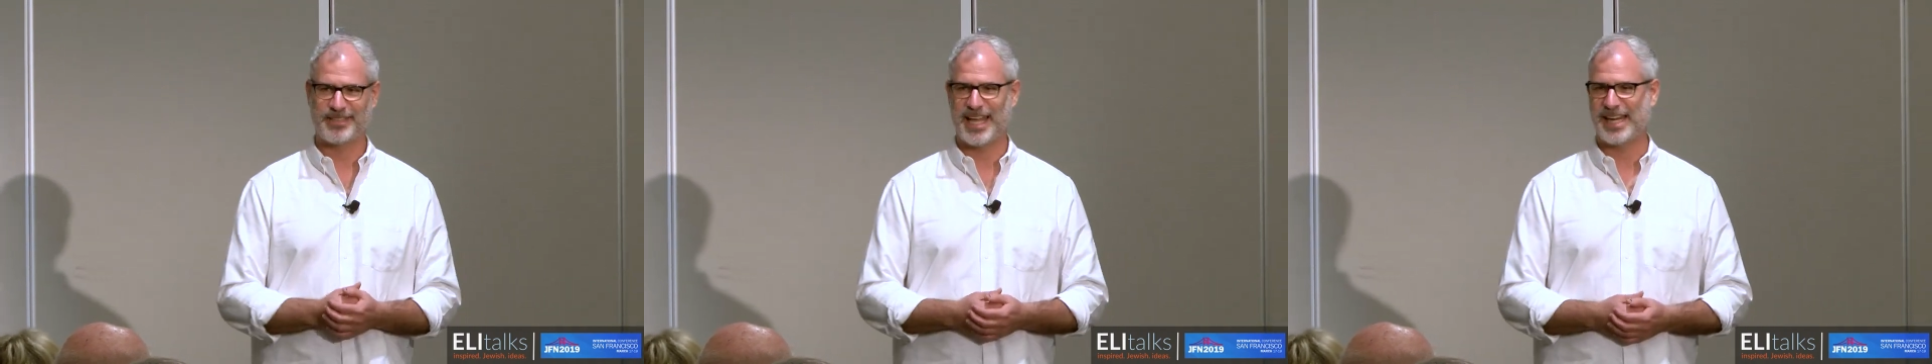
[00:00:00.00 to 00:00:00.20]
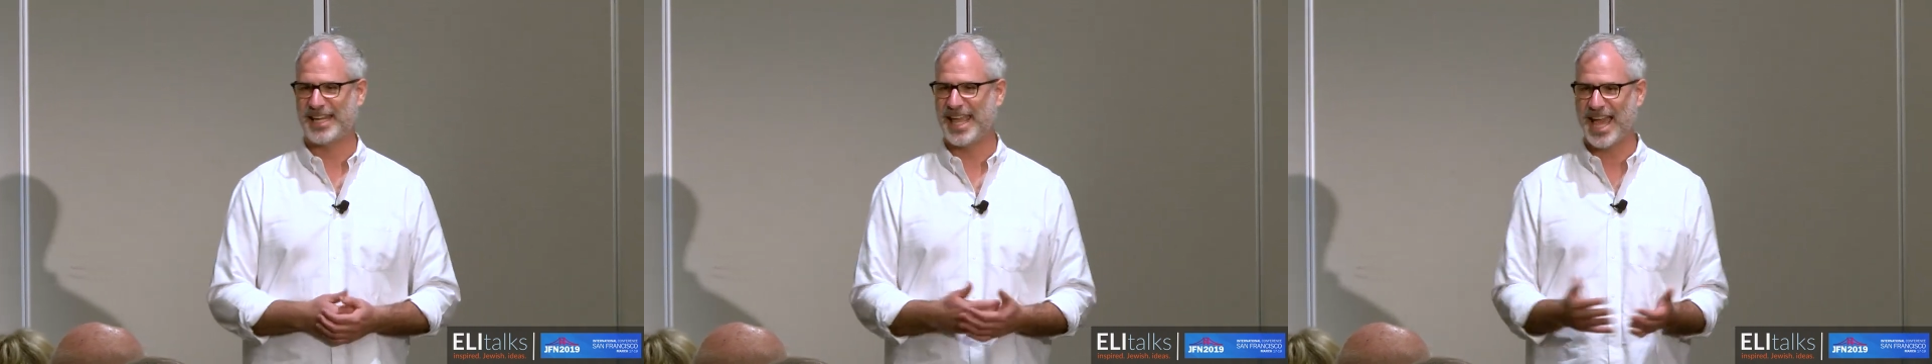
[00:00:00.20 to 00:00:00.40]

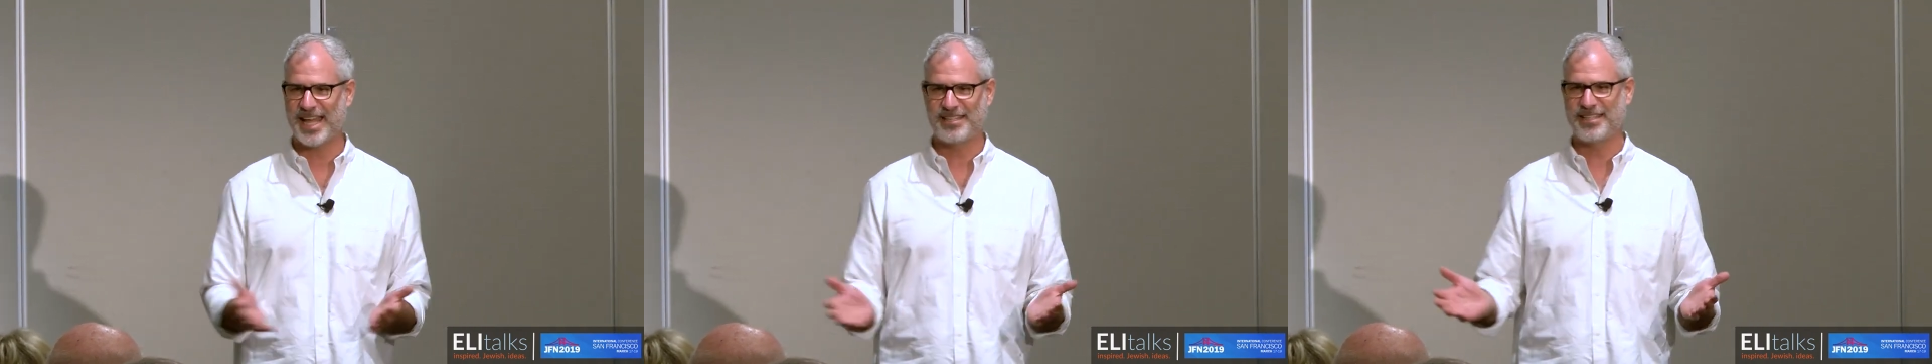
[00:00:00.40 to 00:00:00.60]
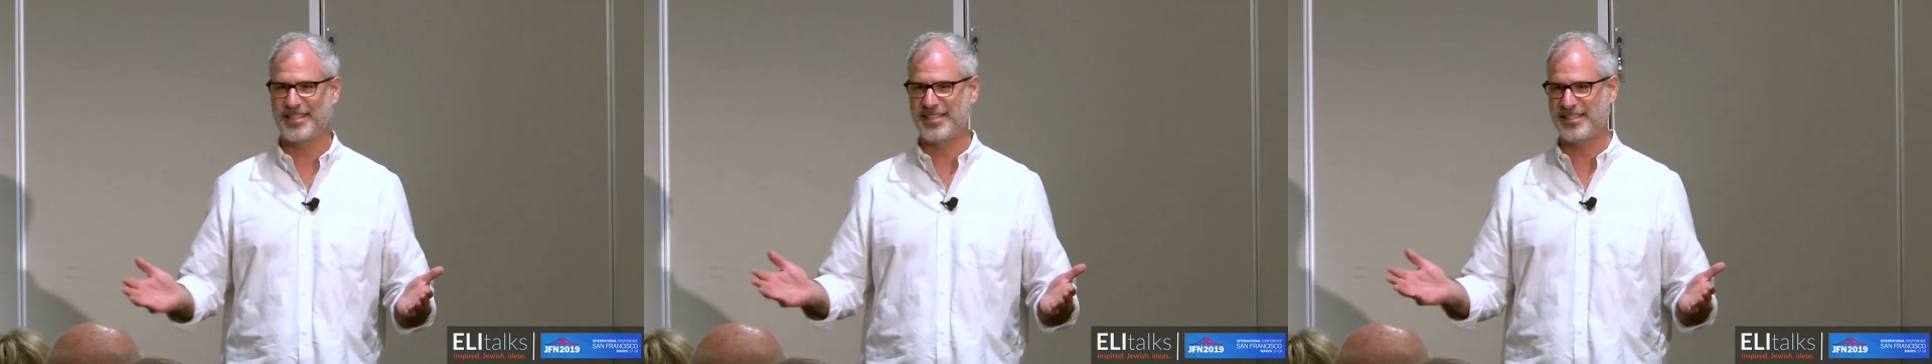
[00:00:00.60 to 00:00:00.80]
at
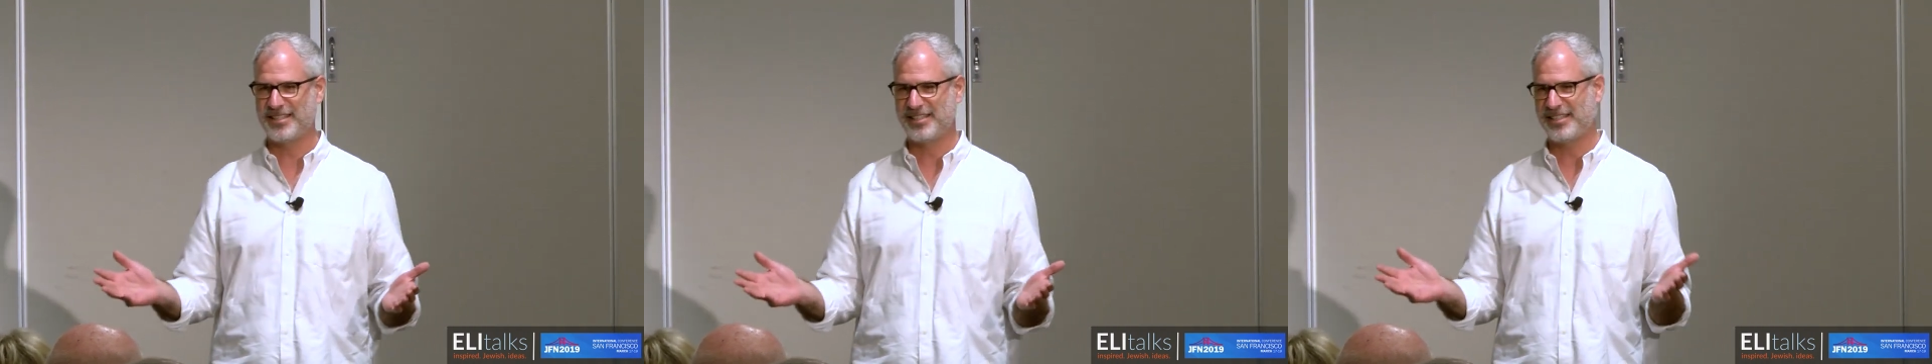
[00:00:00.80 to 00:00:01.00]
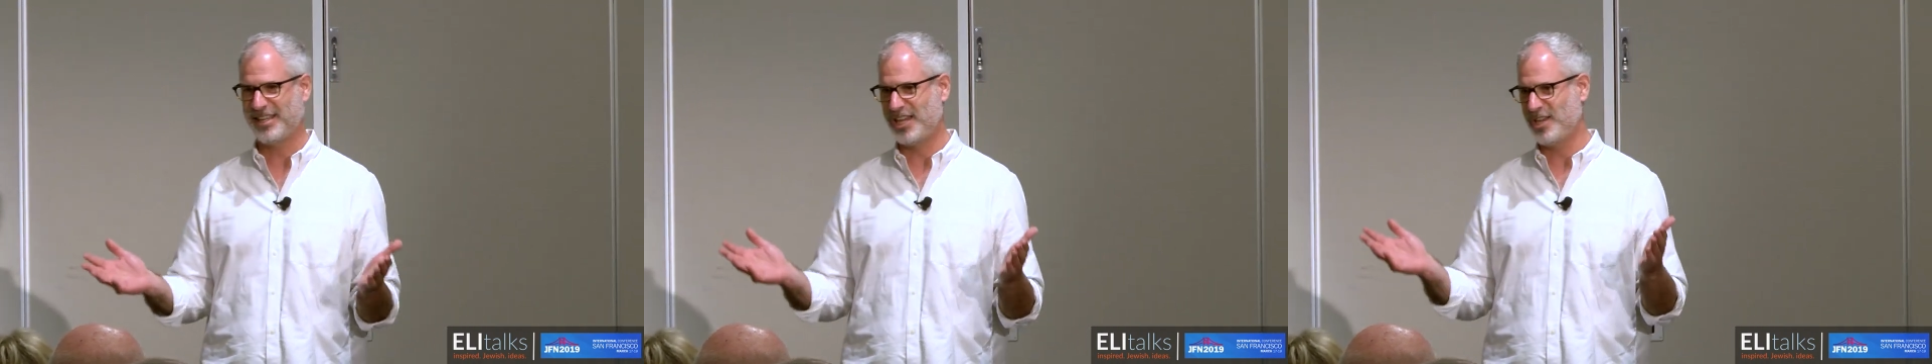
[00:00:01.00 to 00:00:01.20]

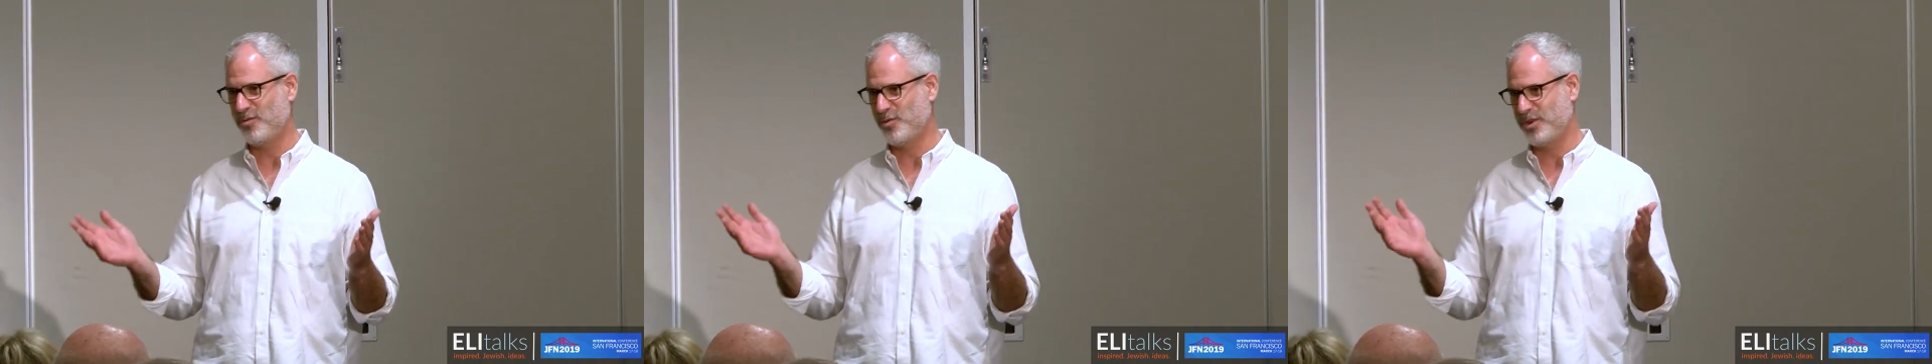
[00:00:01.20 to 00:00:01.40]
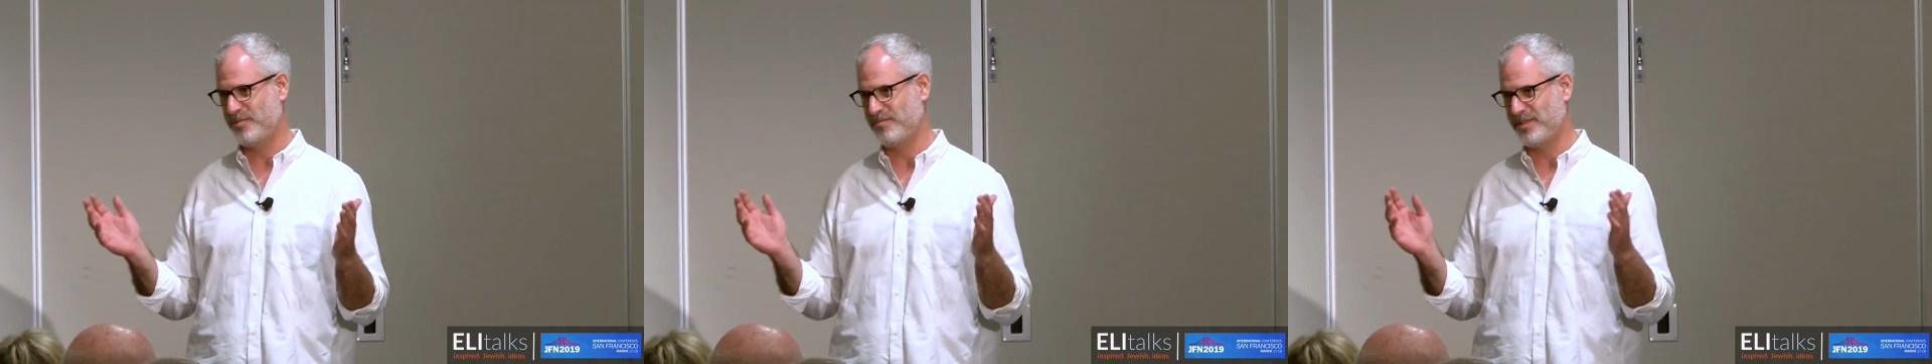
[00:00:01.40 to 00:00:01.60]
Katz's, he
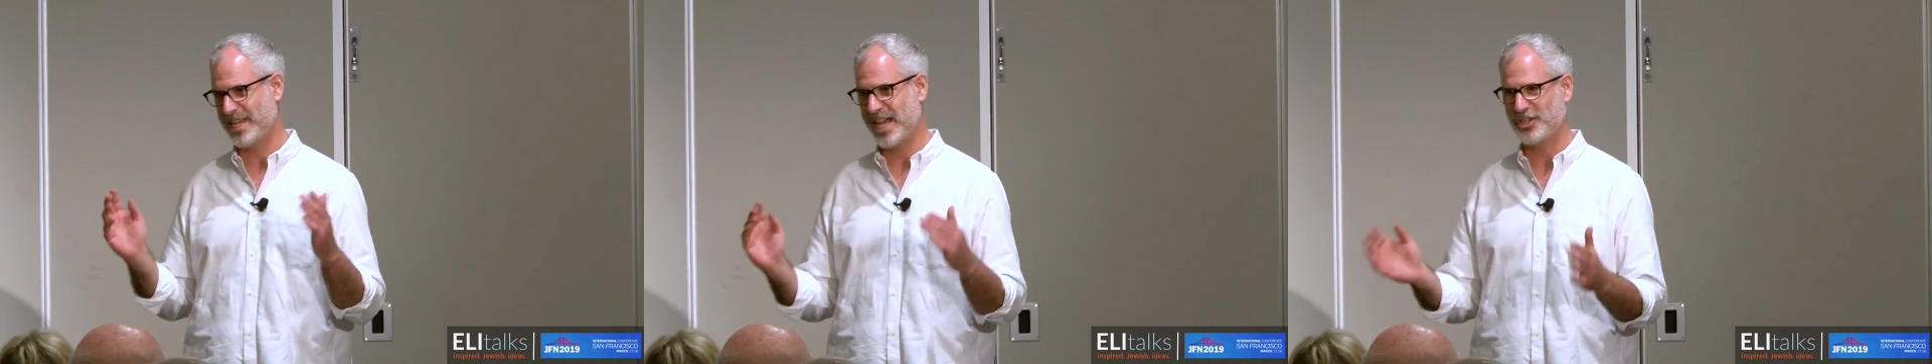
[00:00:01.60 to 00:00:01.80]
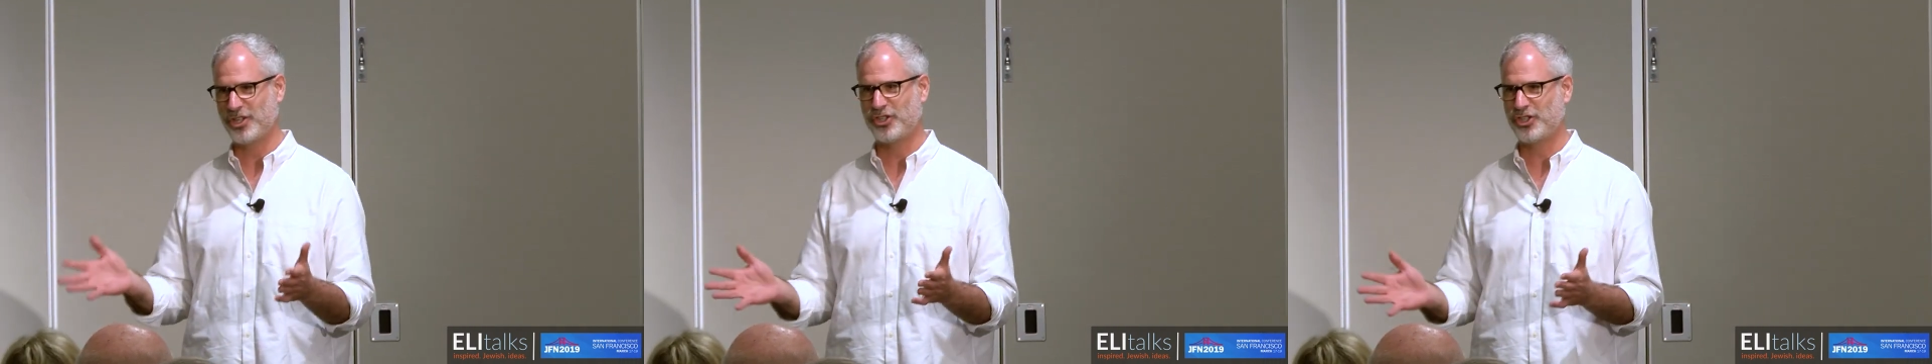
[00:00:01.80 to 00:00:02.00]
would
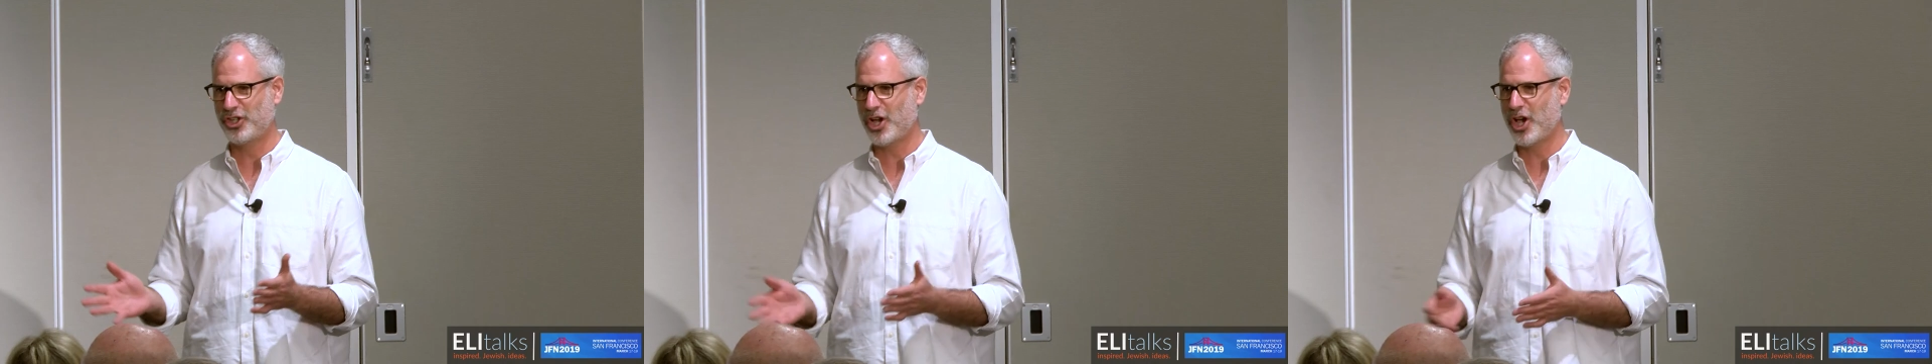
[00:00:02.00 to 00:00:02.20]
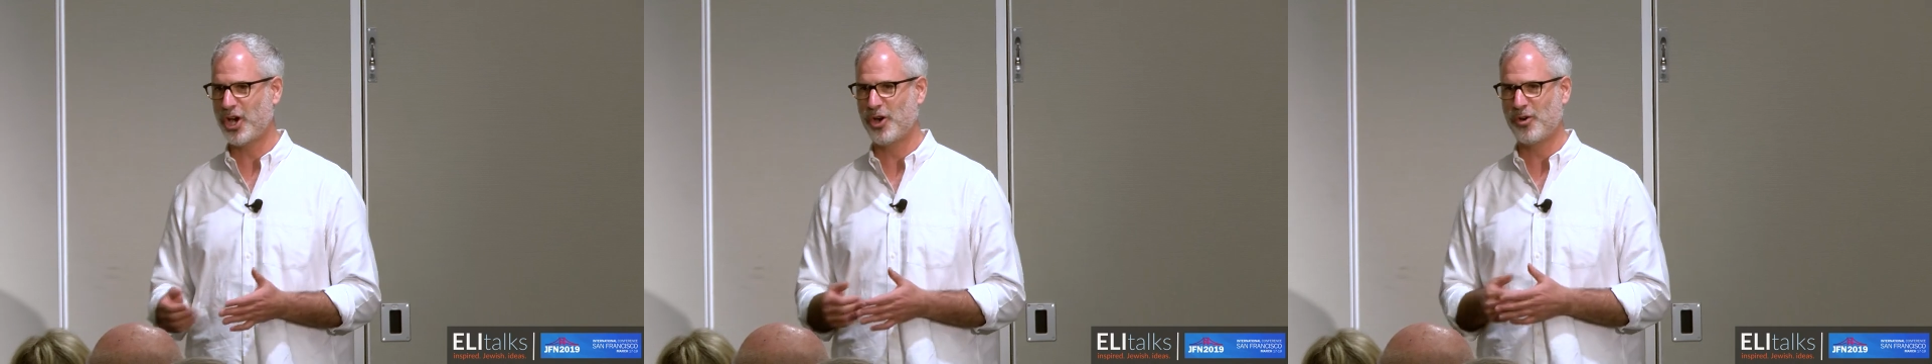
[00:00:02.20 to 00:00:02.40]
catch a
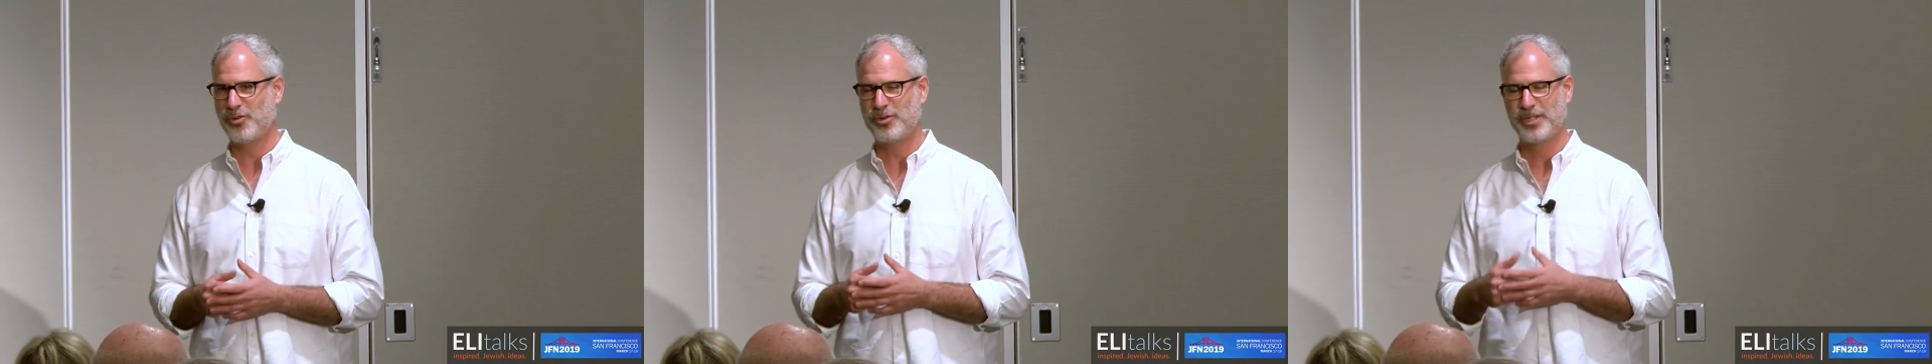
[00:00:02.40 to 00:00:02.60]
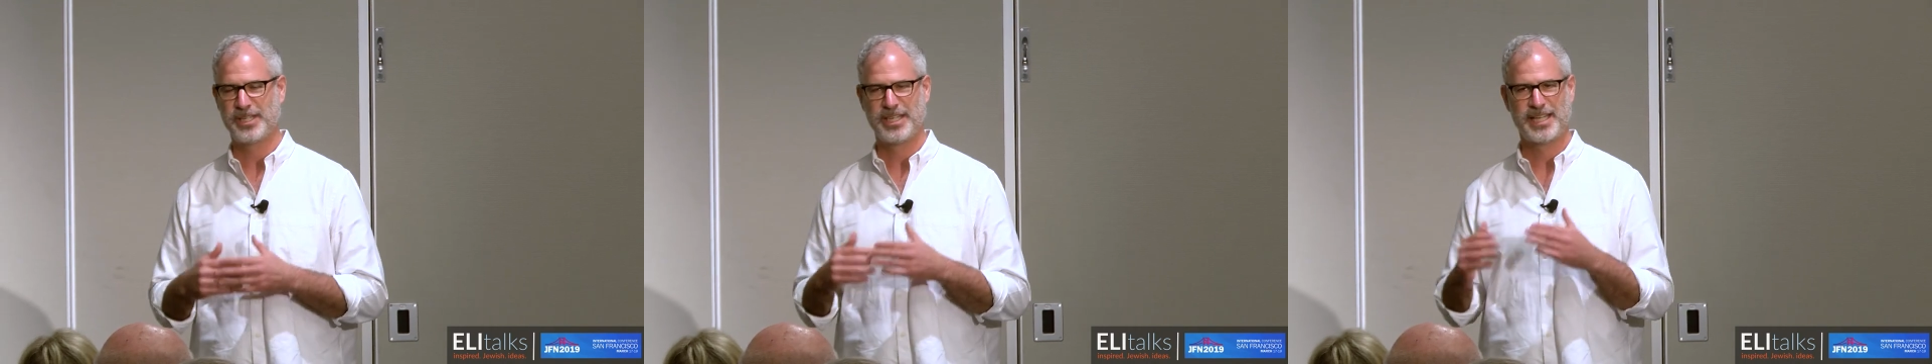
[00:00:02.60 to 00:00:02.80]
show,